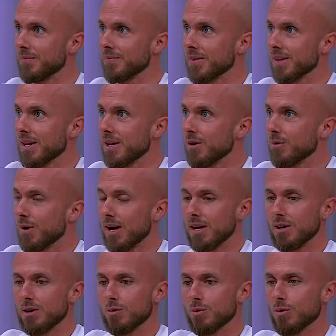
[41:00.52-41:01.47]
Right? Who
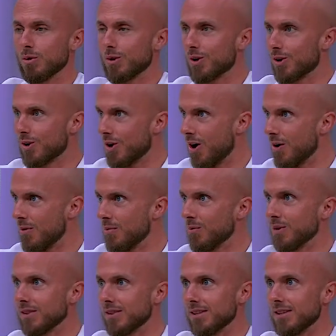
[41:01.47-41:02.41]
will come
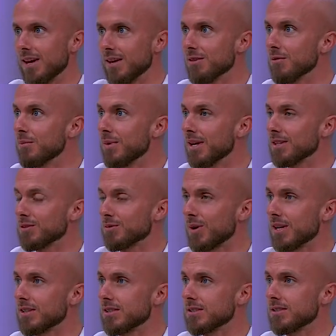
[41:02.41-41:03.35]
with another man's
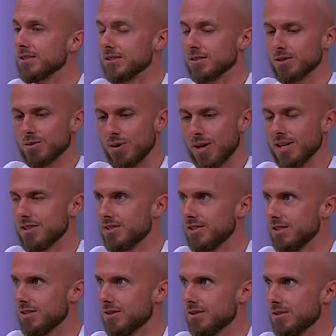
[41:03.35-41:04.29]
righteousness, Christ
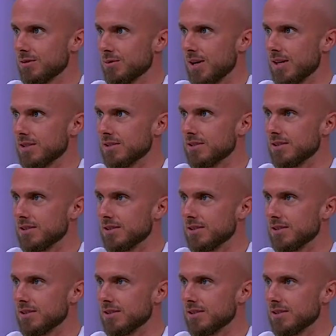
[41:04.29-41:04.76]
Jesus' righteousness,